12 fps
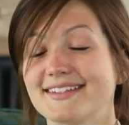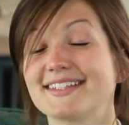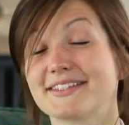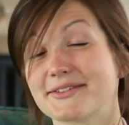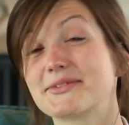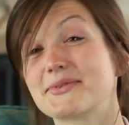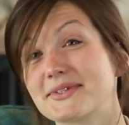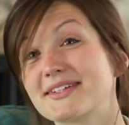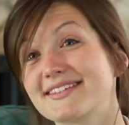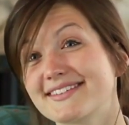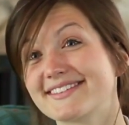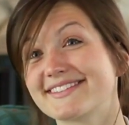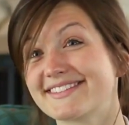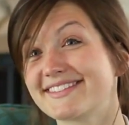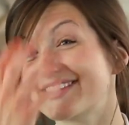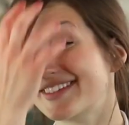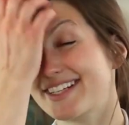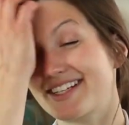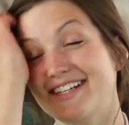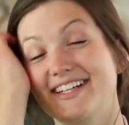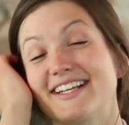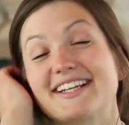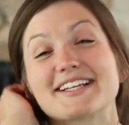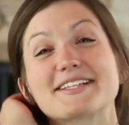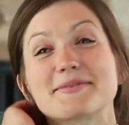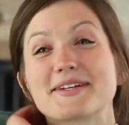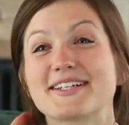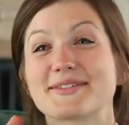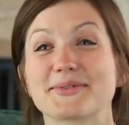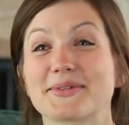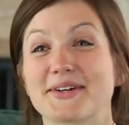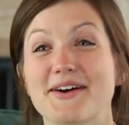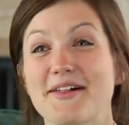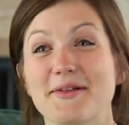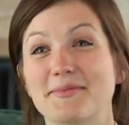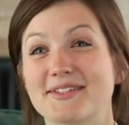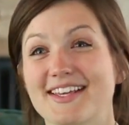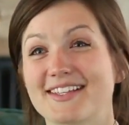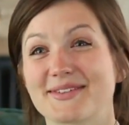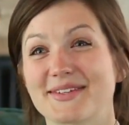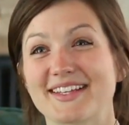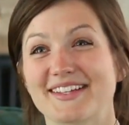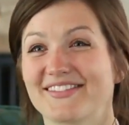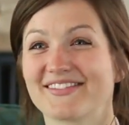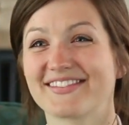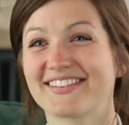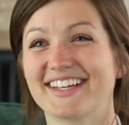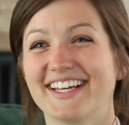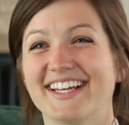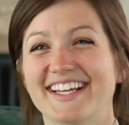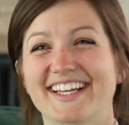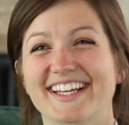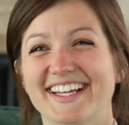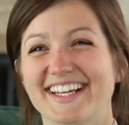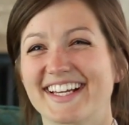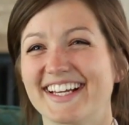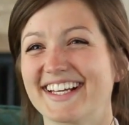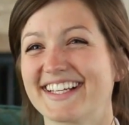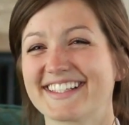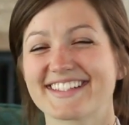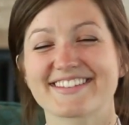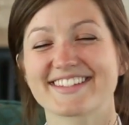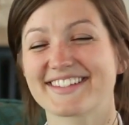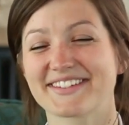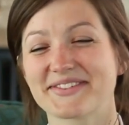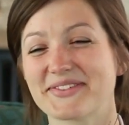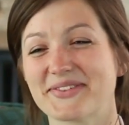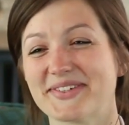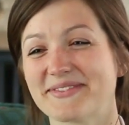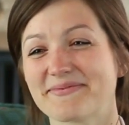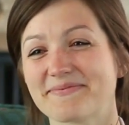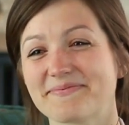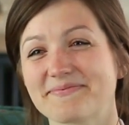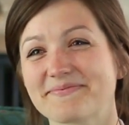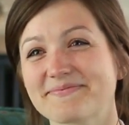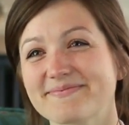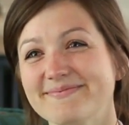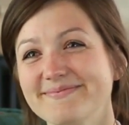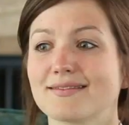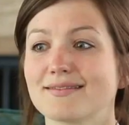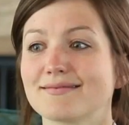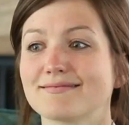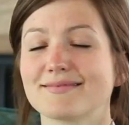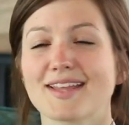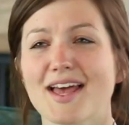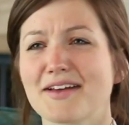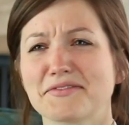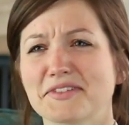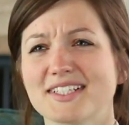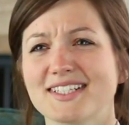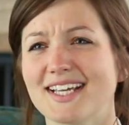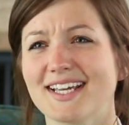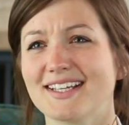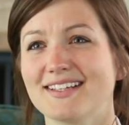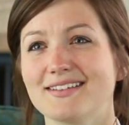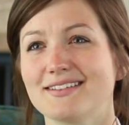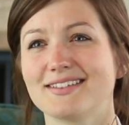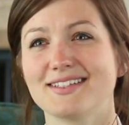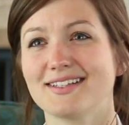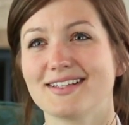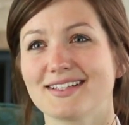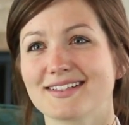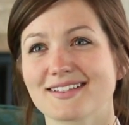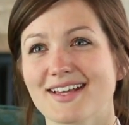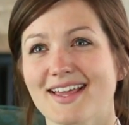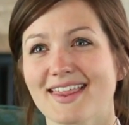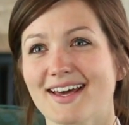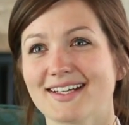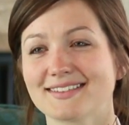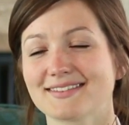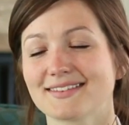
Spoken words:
it was such a neat experience. We were all obsessed with him. It was so cool. Every day you'd see things like that.